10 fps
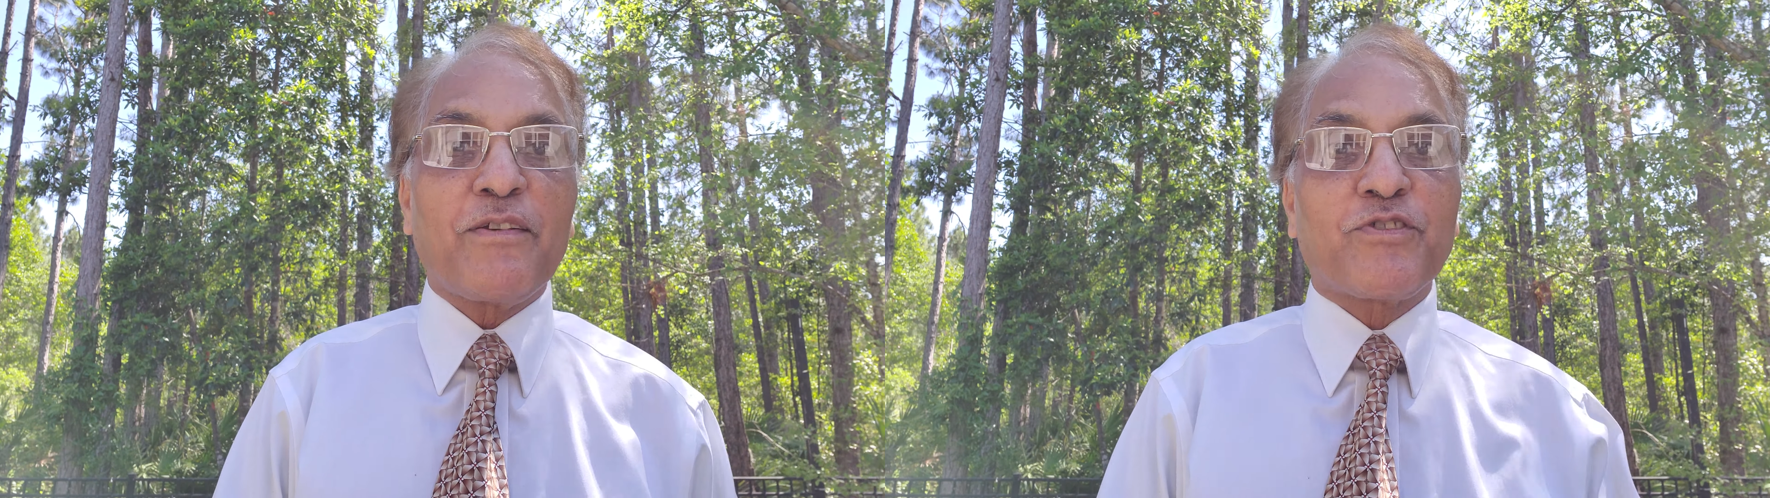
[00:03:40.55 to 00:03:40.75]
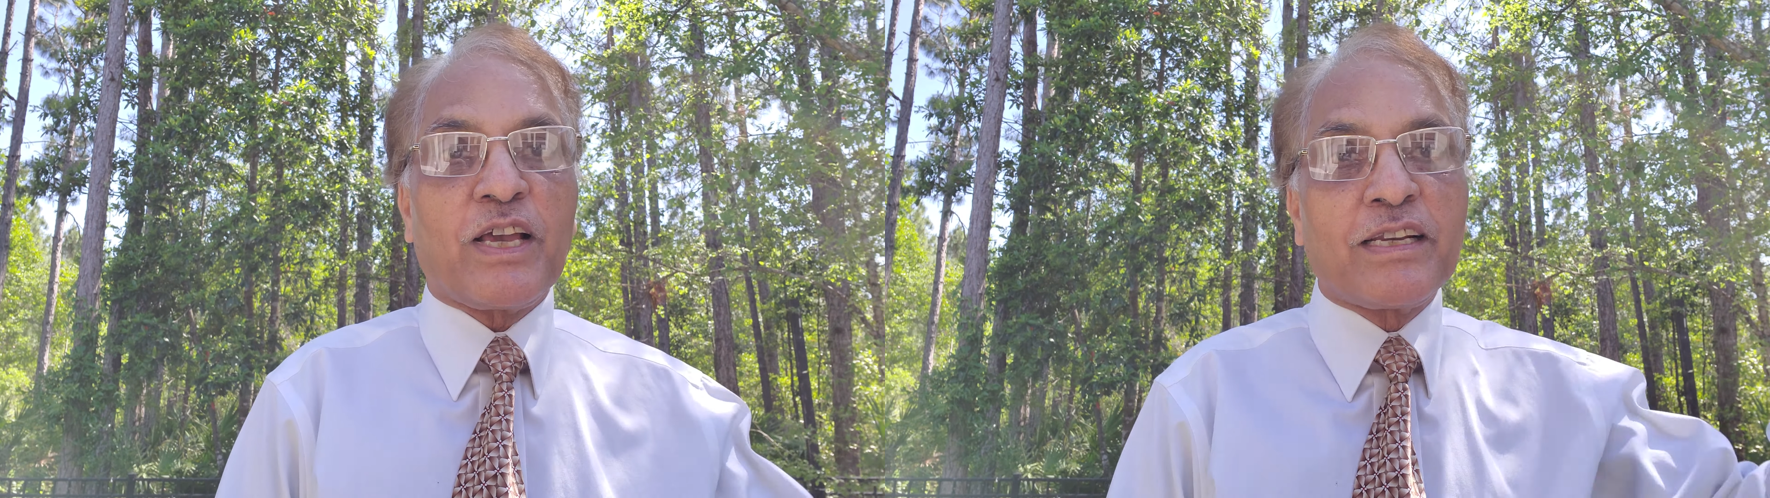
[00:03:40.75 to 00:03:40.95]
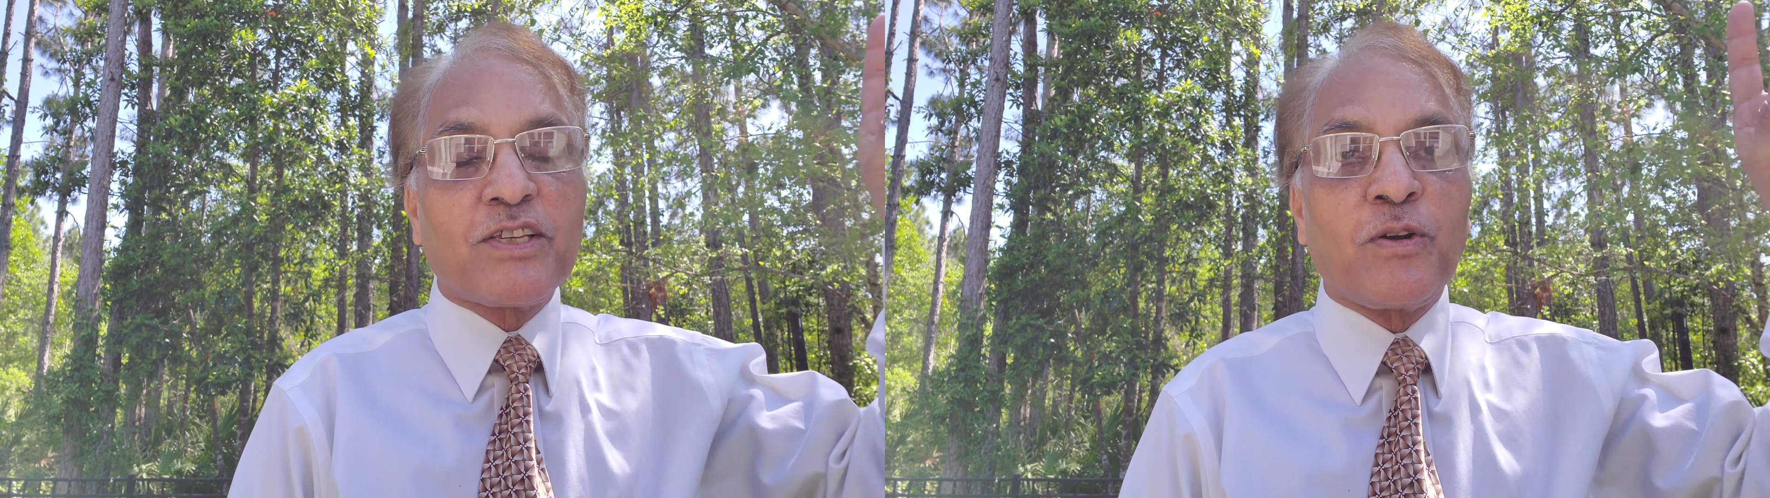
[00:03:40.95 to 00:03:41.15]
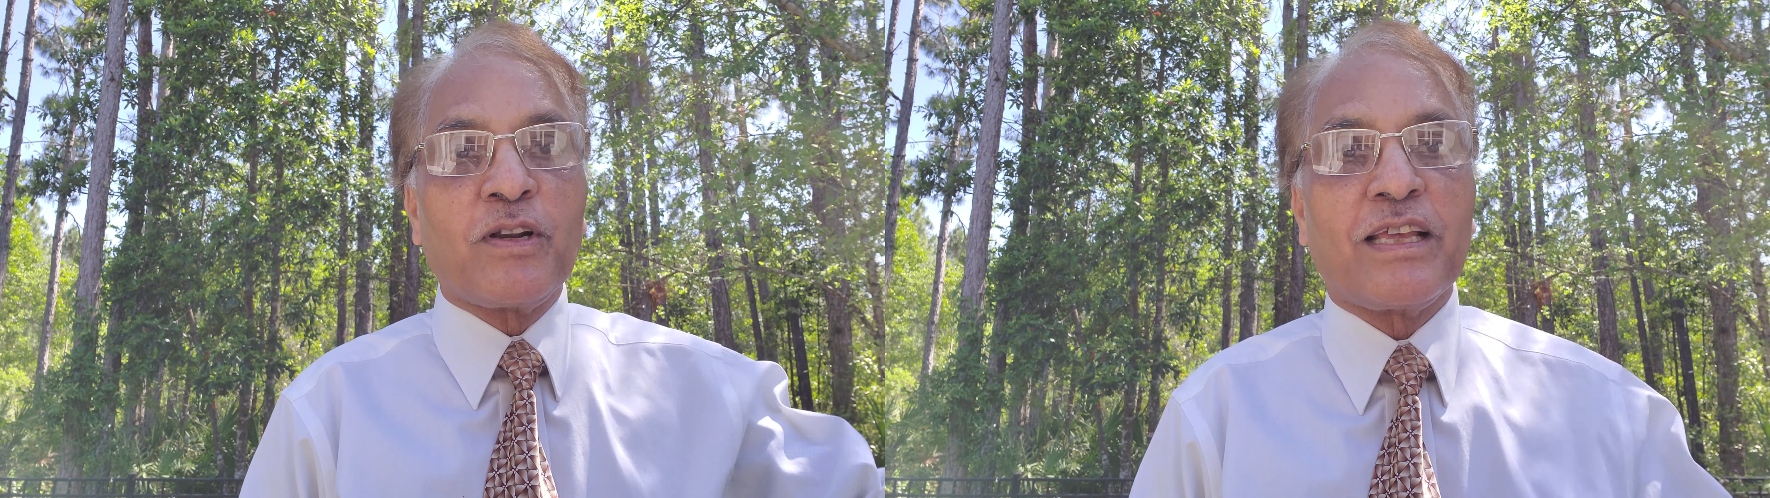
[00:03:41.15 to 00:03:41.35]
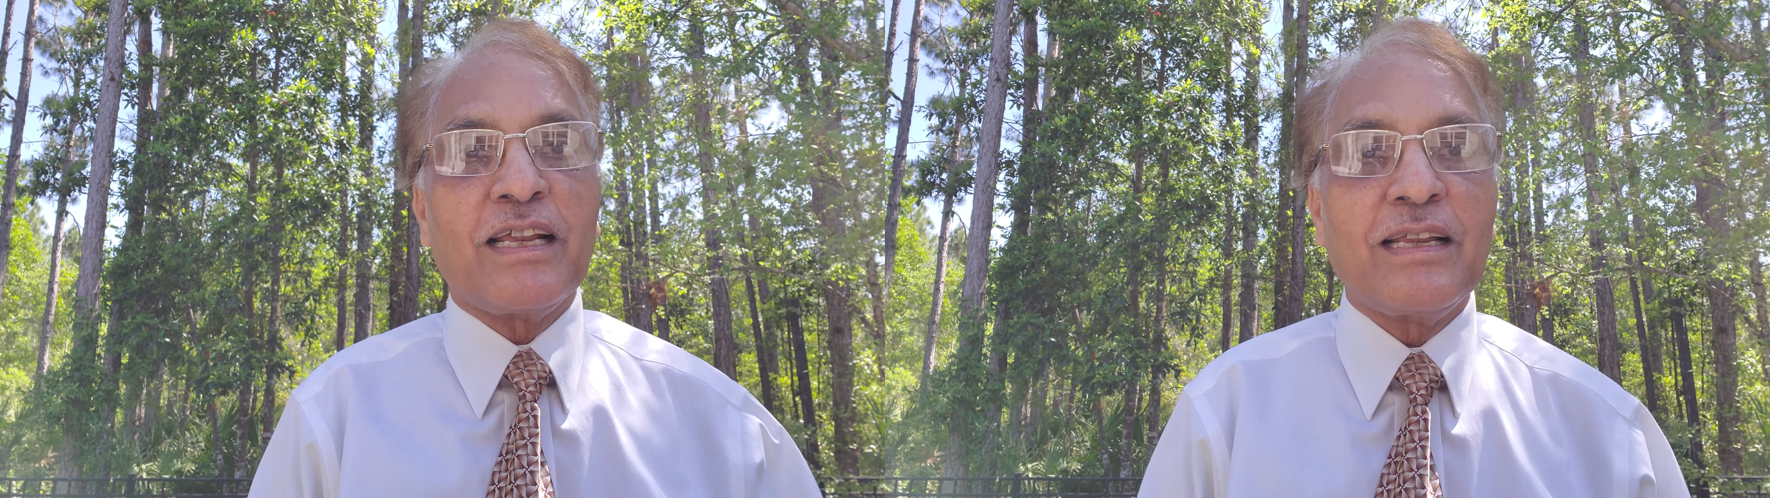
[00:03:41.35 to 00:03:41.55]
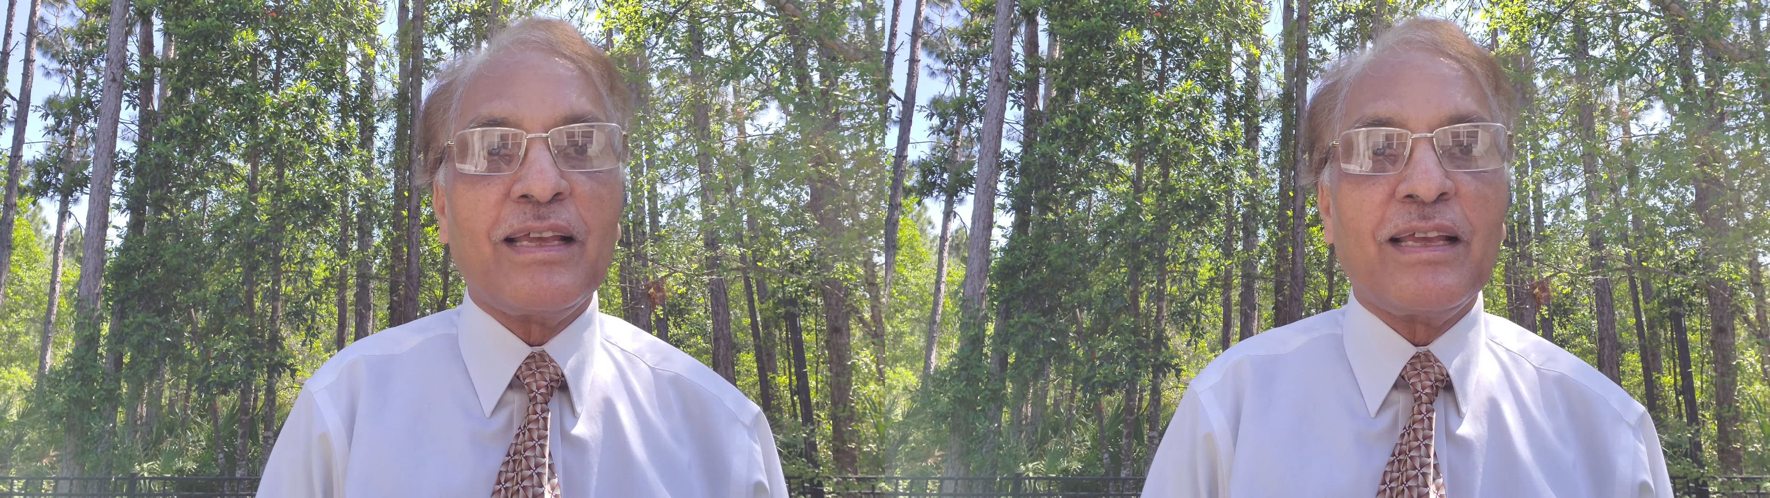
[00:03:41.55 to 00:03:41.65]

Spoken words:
sun is not there,